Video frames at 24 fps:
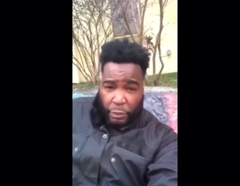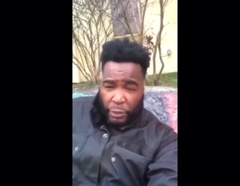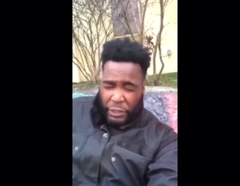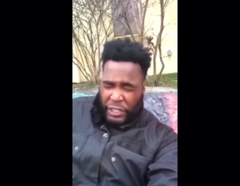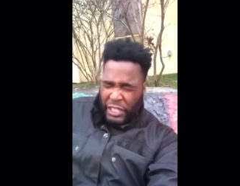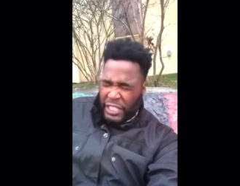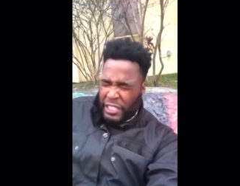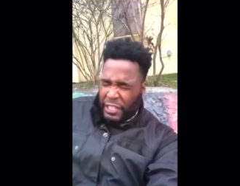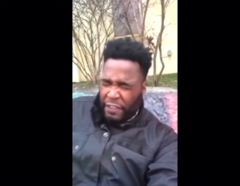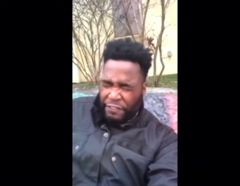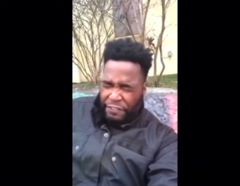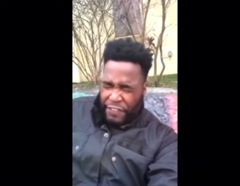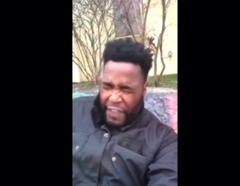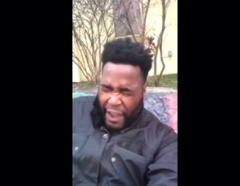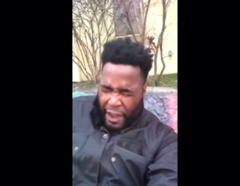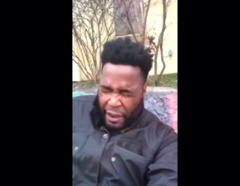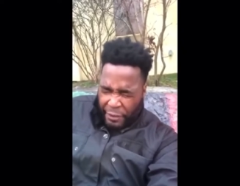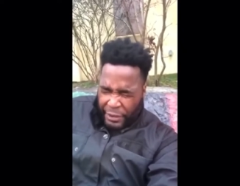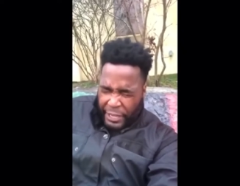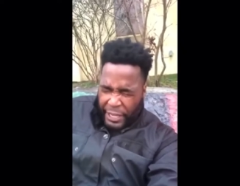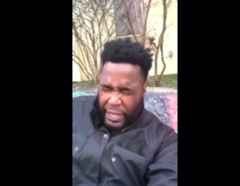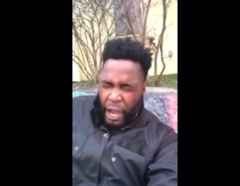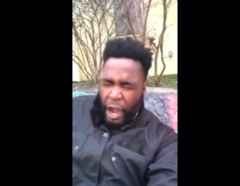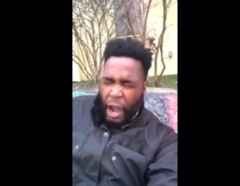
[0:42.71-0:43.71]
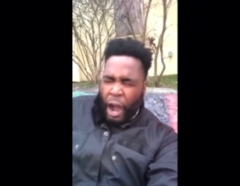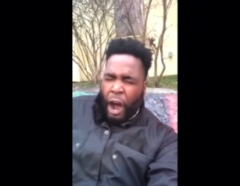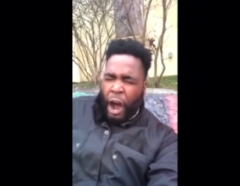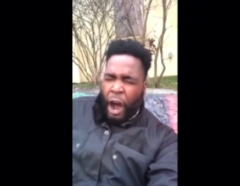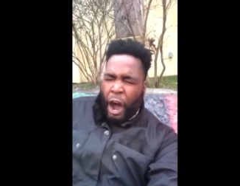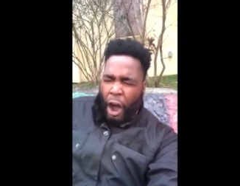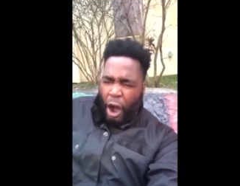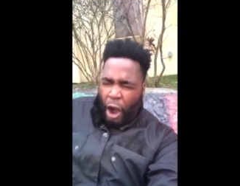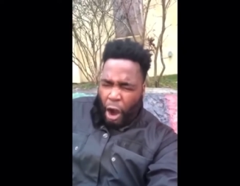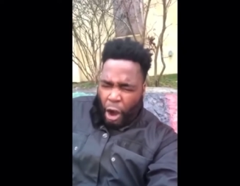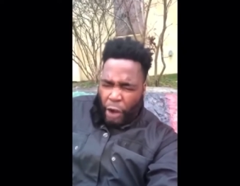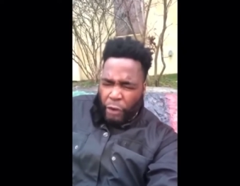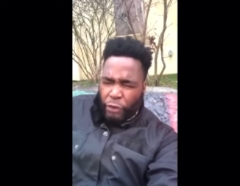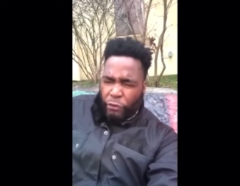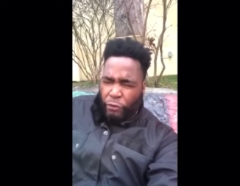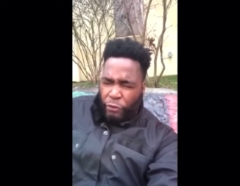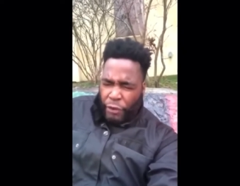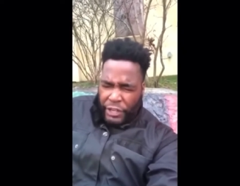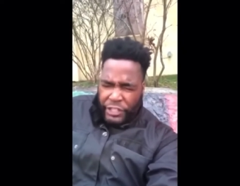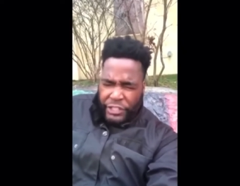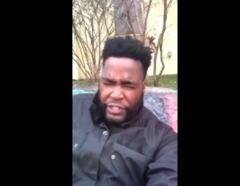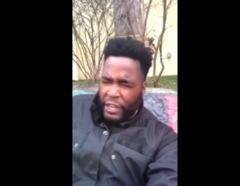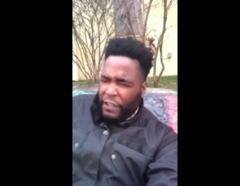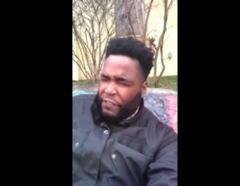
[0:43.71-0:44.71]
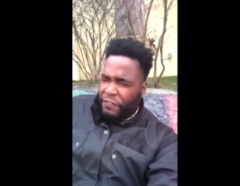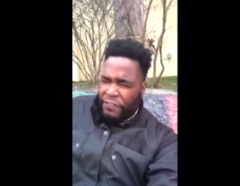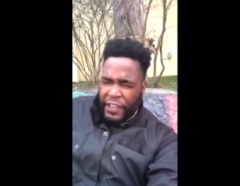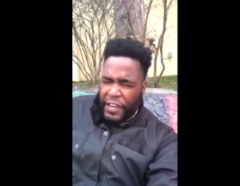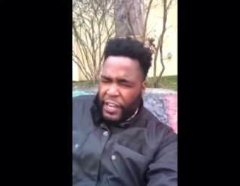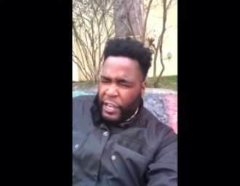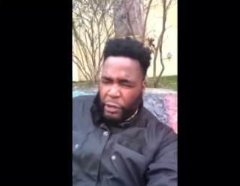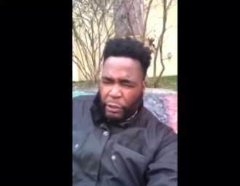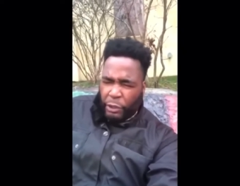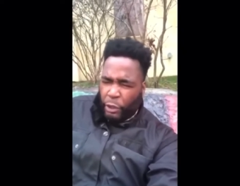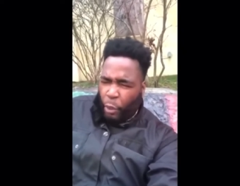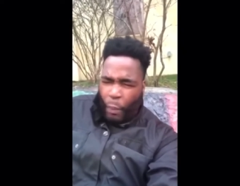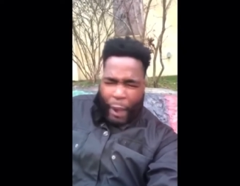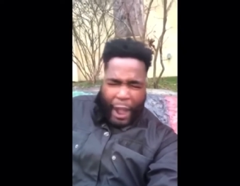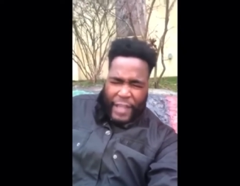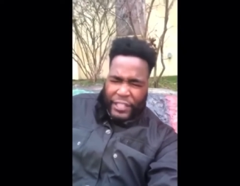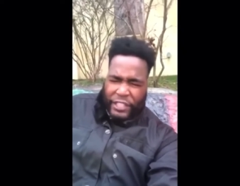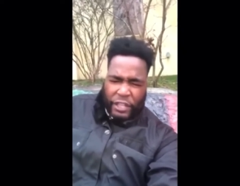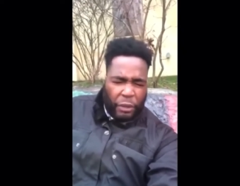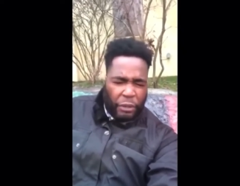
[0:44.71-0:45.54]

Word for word: which is a very heart-wrenching video to watch.